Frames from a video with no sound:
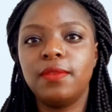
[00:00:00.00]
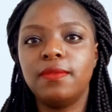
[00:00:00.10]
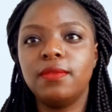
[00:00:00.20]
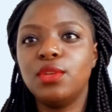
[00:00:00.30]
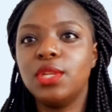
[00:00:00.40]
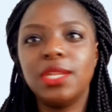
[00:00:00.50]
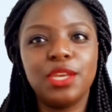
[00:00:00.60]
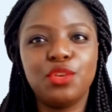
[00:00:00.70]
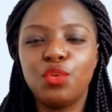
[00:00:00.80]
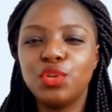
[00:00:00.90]
If
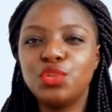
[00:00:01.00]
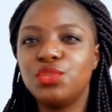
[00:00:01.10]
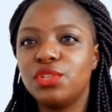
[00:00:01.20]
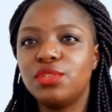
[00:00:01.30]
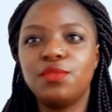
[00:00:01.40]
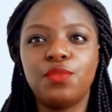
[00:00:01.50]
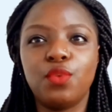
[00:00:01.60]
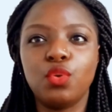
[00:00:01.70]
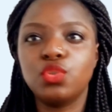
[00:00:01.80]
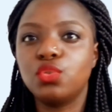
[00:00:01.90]
like you're going to just
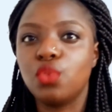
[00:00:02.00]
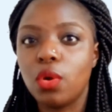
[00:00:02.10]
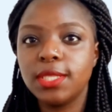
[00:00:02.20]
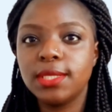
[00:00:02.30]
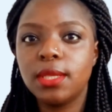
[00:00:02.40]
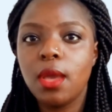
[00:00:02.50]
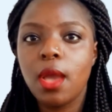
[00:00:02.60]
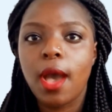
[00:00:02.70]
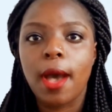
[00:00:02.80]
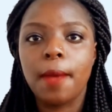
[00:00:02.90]
force songs,
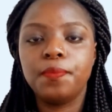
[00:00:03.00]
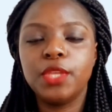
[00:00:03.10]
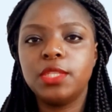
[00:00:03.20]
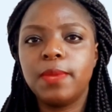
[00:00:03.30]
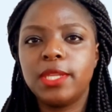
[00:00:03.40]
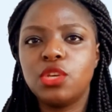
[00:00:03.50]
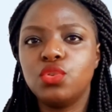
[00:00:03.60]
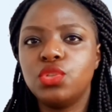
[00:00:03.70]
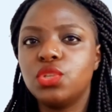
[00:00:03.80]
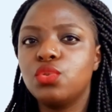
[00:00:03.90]
it's better
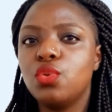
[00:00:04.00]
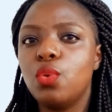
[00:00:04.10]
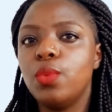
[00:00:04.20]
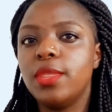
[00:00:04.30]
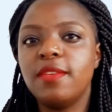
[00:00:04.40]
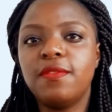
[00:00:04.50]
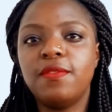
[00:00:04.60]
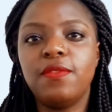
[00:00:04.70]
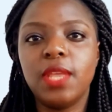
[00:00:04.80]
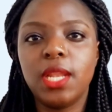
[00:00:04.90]
you just go with the
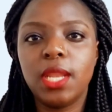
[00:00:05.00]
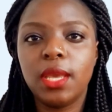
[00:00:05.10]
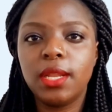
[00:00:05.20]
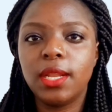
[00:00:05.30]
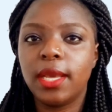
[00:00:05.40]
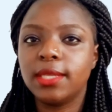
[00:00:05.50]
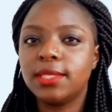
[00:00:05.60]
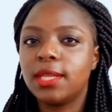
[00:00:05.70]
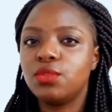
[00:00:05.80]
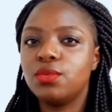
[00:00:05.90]
feeling, like
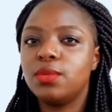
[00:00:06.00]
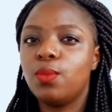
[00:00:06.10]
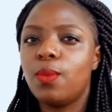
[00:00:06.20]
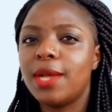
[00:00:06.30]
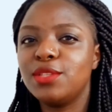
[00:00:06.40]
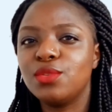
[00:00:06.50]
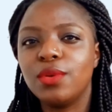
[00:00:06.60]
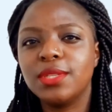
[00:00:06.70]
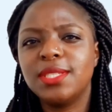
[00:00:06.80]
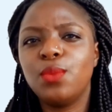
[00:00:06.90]
start with one
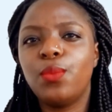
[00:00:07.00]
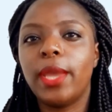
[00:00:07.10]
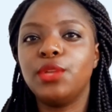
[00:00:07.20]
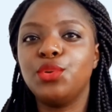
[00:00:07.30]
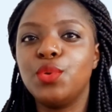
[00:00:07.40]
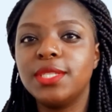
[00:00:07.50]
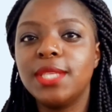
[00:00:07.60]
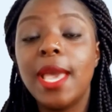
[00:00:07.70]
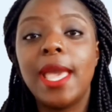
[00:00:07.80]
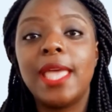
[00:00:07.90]
song, see where it
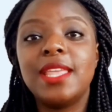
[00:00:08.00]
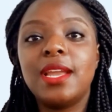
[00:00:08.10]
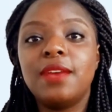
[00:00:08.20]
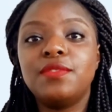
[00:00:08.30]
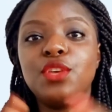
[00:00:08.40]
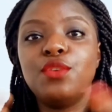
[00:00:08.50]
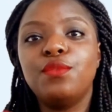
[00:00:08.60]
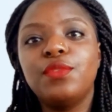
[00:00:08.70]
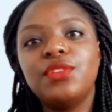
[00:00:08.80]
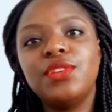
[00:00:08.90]
goes, and then after
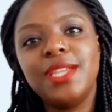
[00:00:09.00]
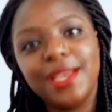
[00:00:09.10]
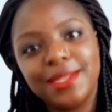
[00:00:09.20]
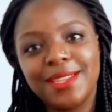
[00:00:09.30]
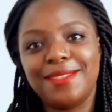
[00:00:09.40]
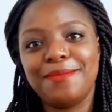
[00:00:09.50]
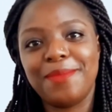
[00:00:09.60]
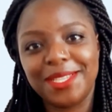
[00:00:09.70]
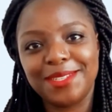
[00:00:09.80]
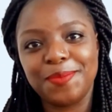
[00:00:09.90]
you've created the
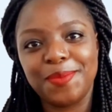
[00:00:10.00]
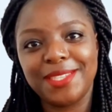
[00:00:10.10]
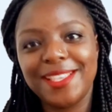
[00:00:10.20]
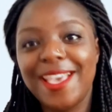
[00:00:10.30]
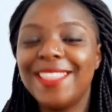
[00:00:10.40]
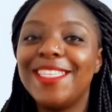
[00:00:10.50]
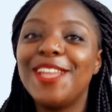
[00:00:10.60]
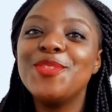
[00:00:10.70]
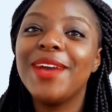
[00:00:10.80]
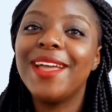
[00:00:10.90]
masterpiece,
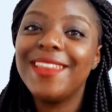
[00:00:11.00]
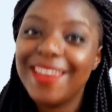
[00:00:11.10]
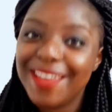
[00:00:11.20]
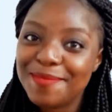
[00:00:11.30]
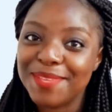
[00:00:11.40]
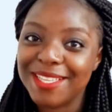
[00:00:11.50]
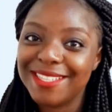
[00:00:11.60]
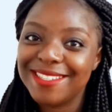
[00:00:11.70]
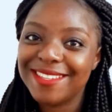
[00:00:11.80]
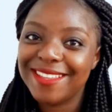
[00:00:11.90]
then you can name
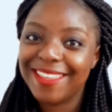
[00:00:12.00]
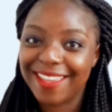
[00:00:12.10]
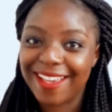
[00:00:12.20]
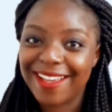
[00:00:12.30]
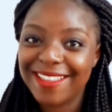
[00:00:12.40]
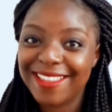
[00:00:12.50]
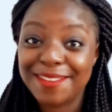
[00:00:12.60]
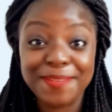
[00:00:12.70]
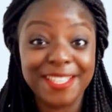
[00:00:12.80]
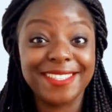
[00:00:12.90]
it. Yeah,
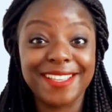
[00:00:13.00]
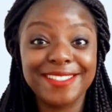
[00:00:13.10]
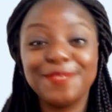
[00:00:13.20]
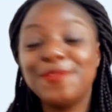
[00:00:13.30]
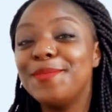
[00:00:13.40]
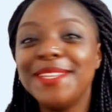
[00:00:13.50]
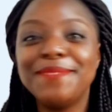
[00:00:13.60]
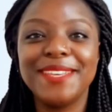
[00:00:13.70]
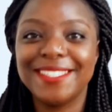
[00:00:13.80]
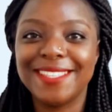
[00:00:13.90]
that makes sense. For me,
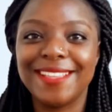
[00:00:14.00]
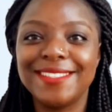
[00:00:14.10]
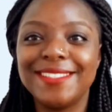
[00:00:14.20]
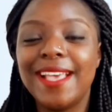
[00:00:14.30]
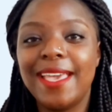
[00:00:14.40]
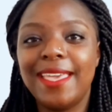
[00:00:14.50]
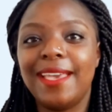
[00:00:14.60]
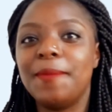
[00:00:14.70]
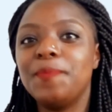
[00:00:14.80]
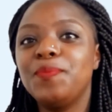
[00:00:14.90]
it makes sense.
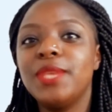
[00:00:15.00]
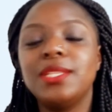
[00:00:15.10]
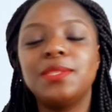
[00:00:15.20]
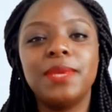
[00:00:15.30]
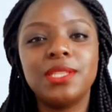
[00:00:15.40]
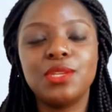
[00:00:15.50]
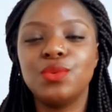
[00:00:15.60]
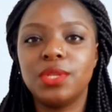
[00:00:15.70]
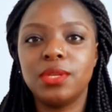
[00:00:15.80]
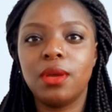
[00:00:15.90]
Yeah, it's better
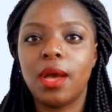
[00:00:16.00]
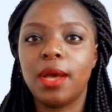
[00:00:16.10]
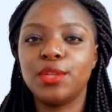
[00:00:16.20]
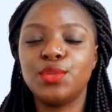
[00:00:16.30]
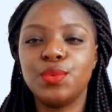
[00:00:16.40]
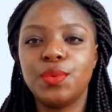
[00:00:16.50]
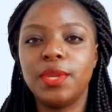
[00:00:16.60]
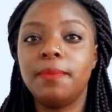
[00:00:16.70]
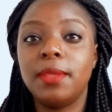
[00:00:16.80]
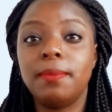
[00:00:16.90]
to
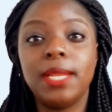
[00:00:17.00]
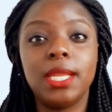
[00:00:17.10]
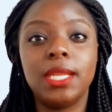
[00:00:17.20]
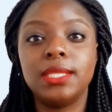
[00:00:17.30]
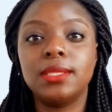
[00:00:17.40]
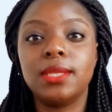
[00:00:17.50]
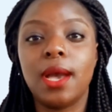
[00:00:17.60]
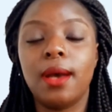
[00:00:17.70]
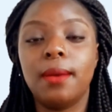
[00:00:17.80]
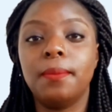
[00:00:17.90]
name the playlist
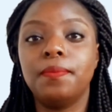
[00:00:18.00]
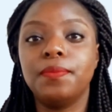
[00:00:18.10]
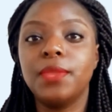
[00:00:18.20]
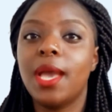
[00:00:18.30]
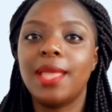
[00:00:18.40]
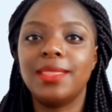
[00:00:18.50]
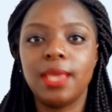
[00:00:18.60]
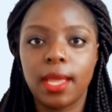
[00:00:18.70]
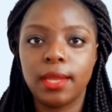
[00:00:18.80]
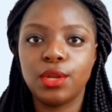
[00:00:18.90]
at the
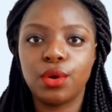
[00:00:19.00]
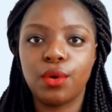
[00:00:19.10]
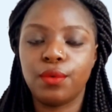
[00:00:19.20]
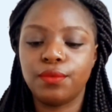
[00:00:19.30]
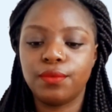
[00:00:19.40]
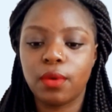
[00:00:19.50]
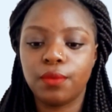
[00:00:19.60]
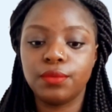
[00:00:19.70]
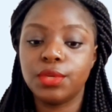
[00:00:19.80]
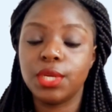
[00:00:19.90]
end of
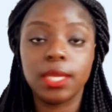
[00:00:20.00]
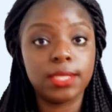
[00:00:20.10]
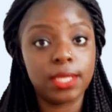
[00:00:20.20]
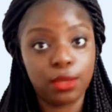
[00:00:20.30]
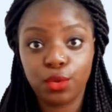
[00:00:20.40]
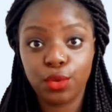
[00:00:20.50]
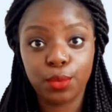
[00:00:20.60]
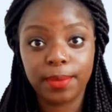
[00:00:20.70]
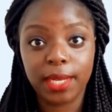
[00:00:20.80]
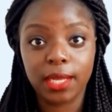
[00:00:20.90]
creating
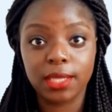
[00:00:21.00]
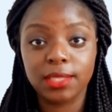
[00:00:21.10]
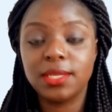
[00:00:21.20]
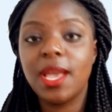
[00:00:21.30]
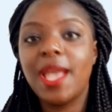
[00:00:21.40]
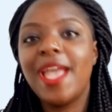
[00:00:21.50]
your playlist.